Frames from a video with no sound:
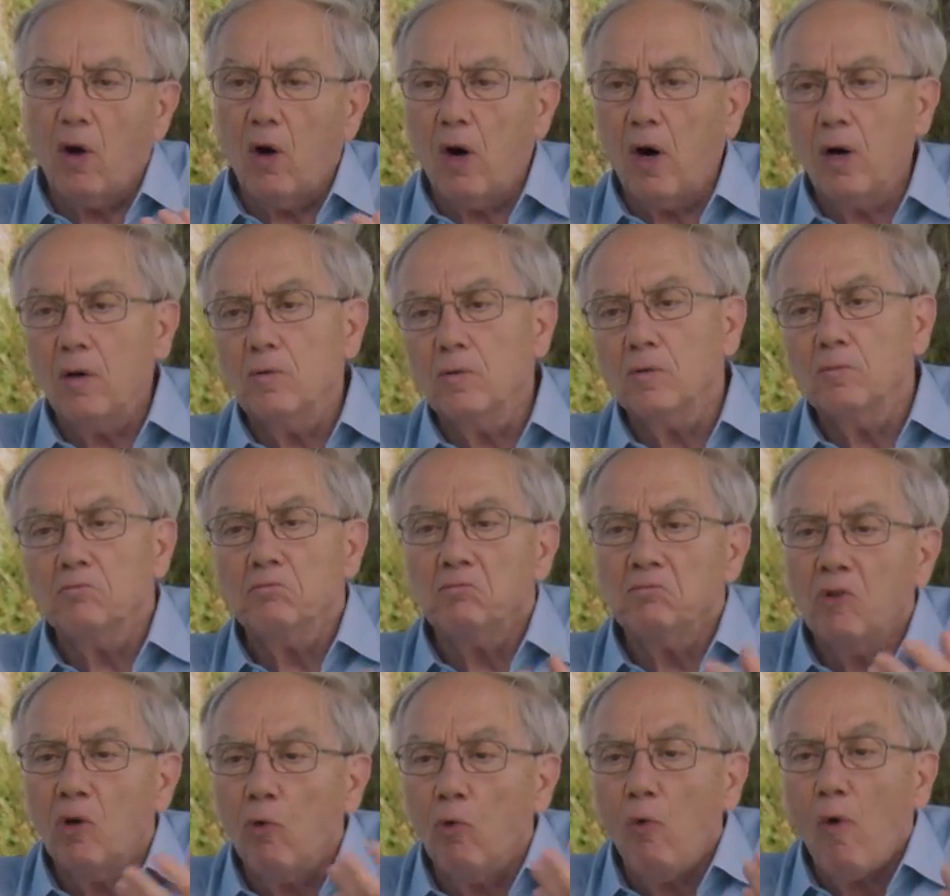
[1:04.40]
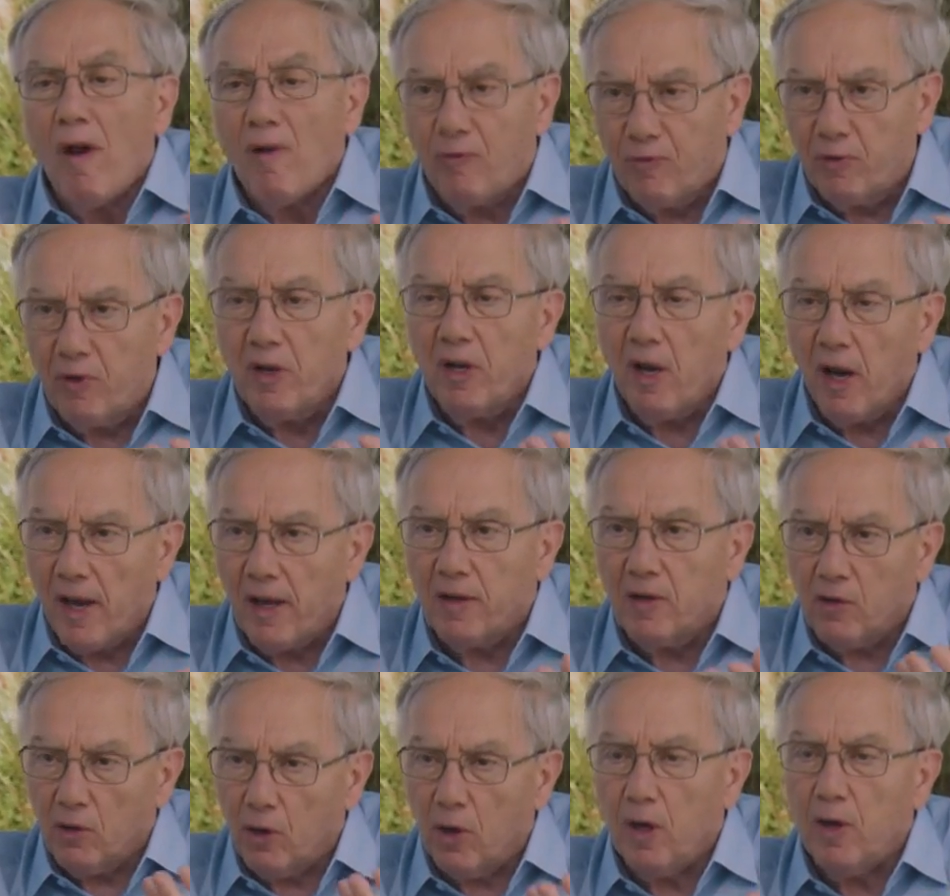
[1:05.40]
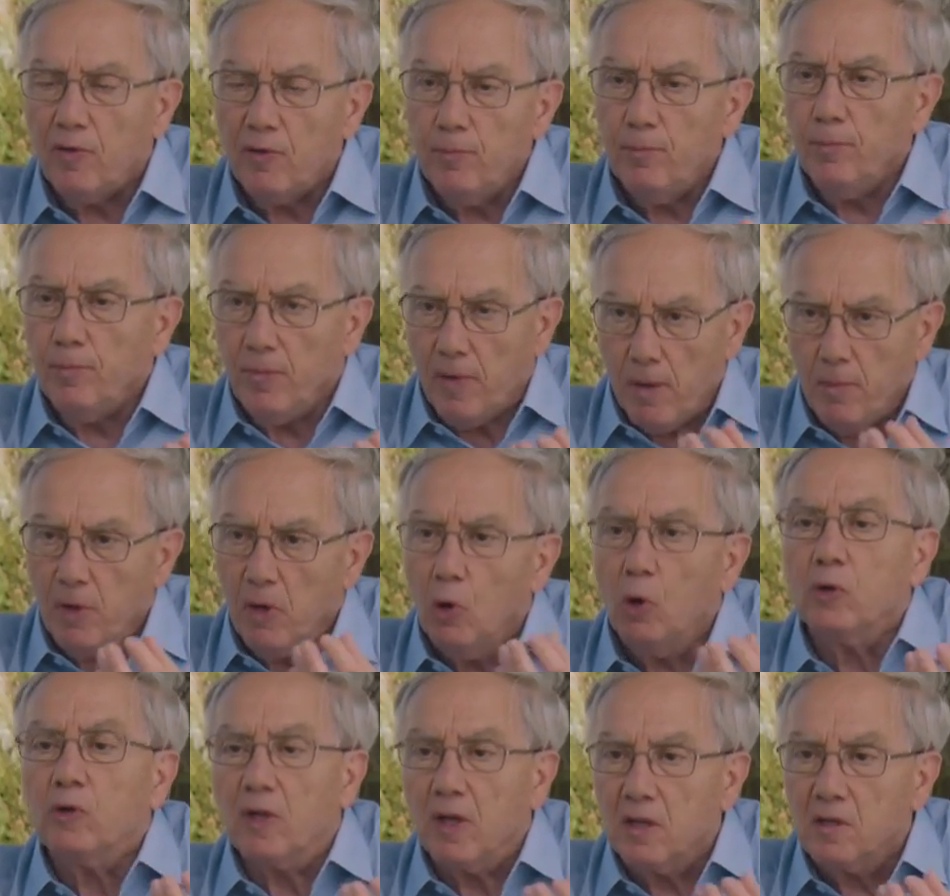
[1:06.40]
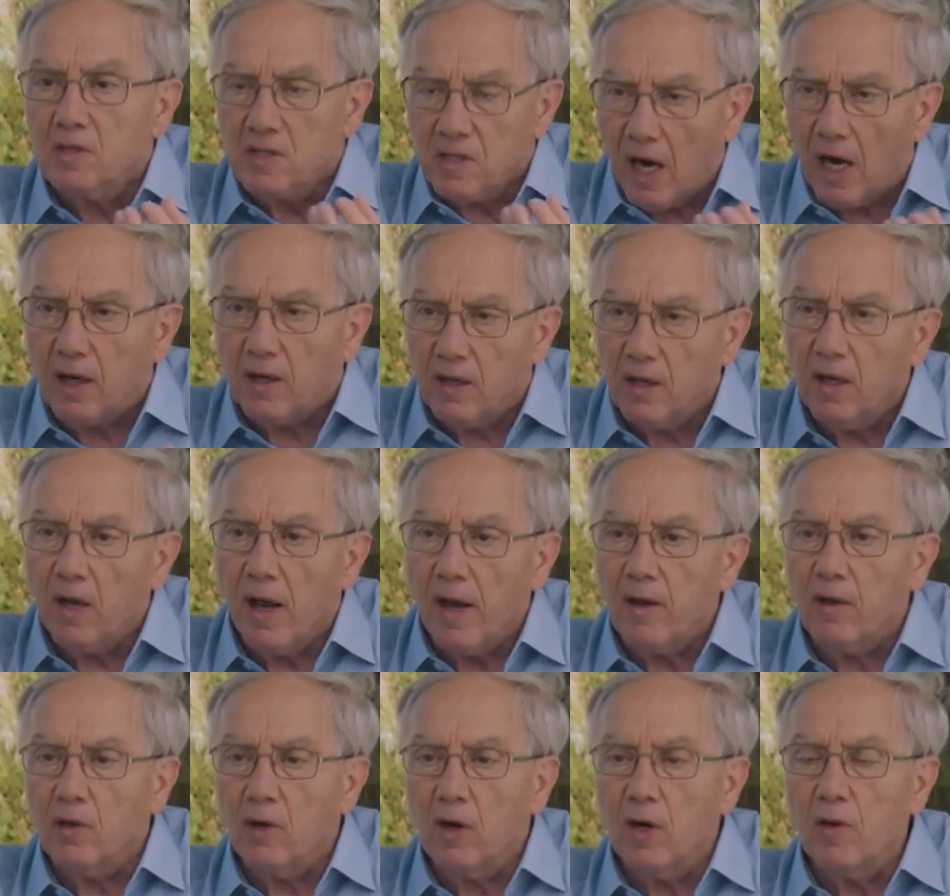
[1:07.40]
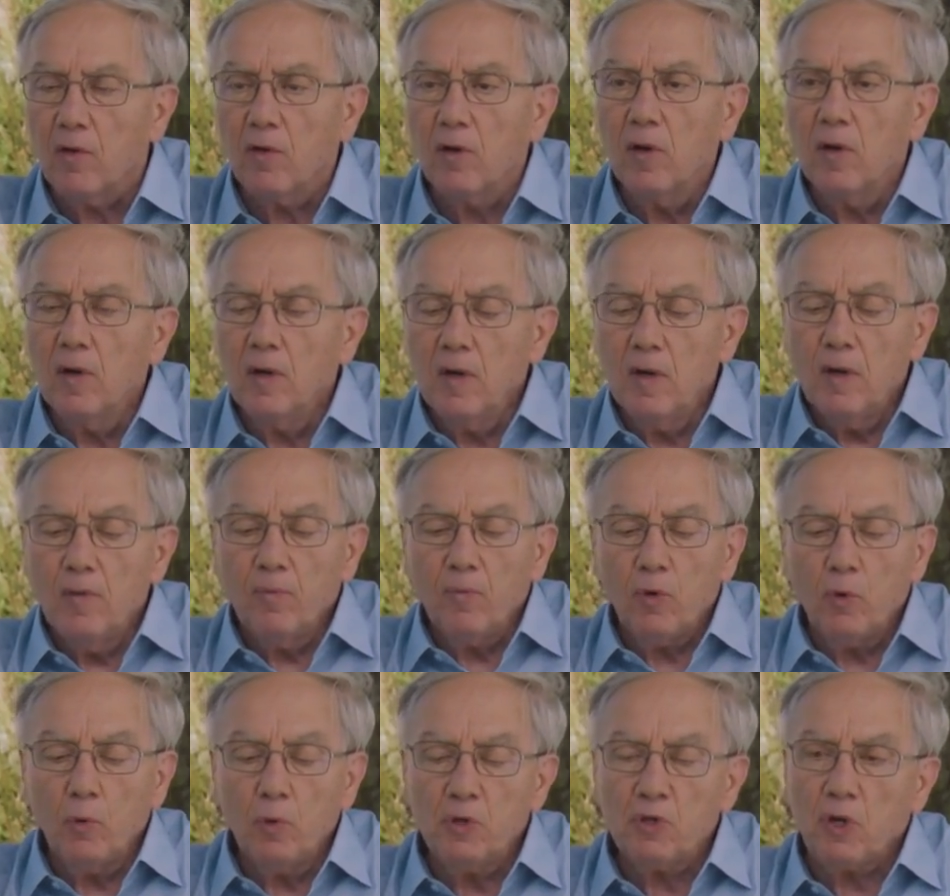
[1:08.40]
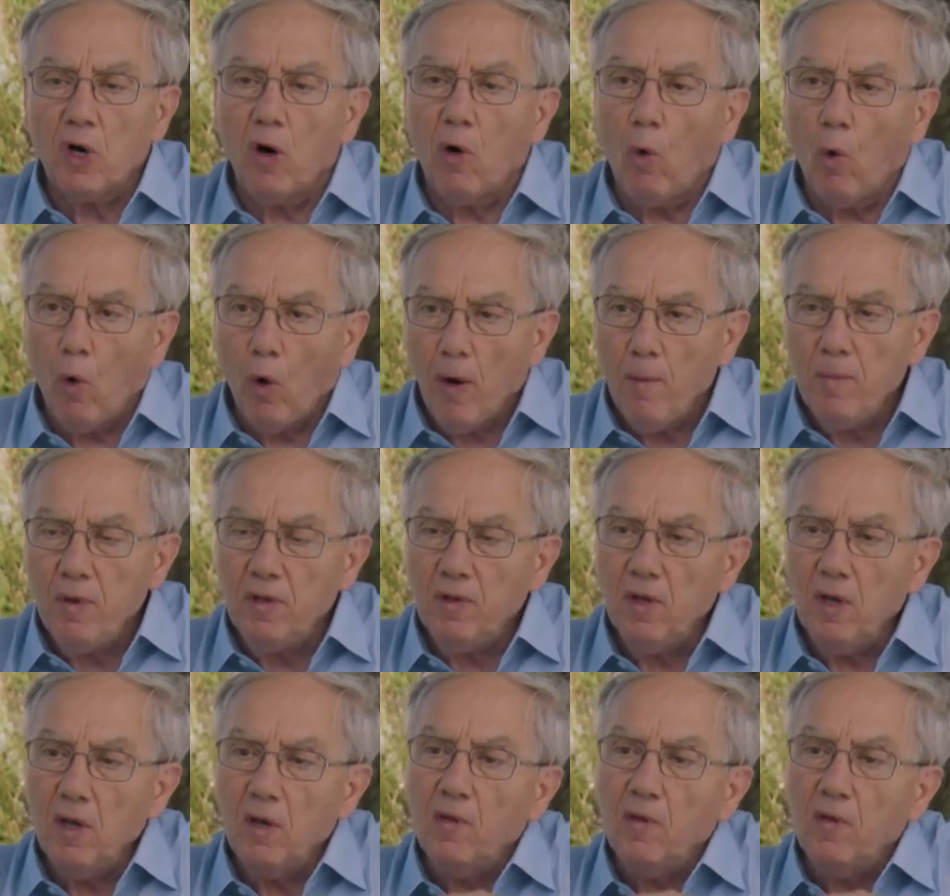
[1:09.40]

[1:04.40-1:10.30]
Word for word: are roughly like Earth, maybe not exactly like Earth, which are orbiting